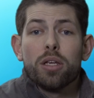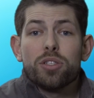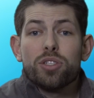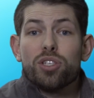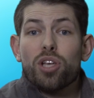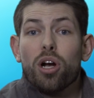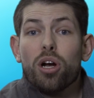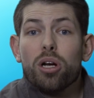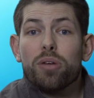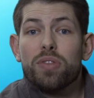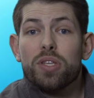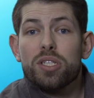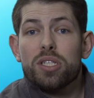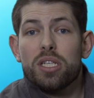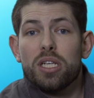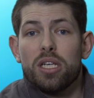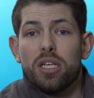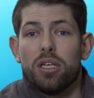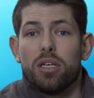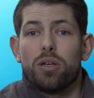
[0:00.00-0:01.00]
Star of the
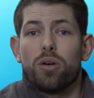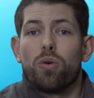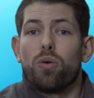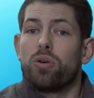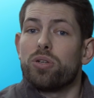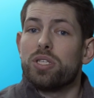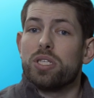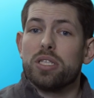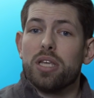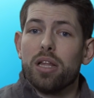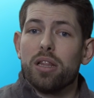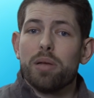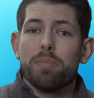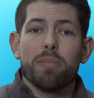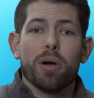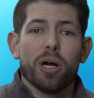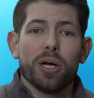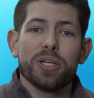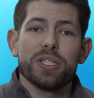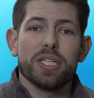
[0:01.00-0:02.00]
Sea, or Stella
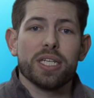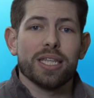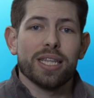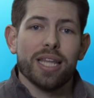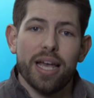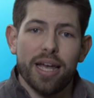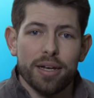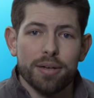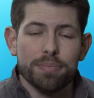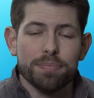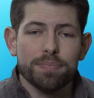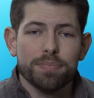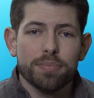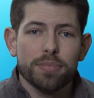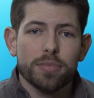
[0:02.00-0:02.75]
Maris in Latin.